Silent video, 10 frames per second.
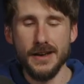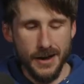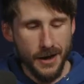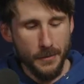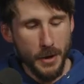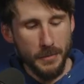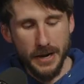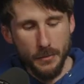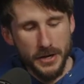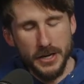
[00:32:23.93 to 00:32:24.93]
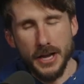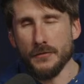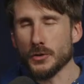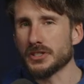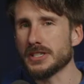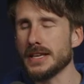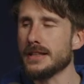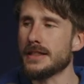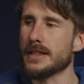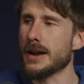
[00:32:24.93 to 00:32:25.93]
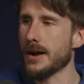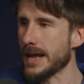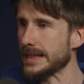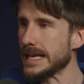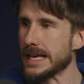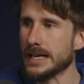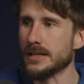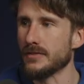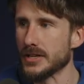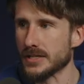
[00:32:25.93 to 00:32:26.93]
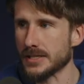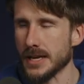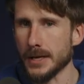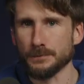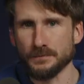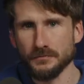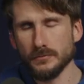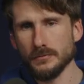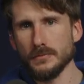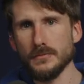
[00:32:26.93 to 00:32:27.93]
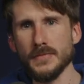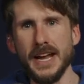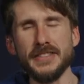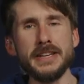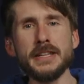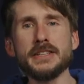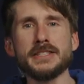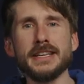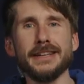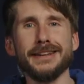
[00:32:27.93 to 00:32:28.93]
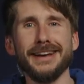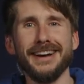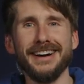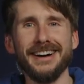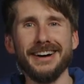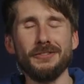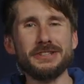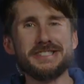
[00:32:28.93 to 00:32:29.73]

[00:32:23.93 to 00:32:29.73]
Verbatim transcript: Um, but, but if you'll see there at the end of the scene, at the end of the scene, uh, when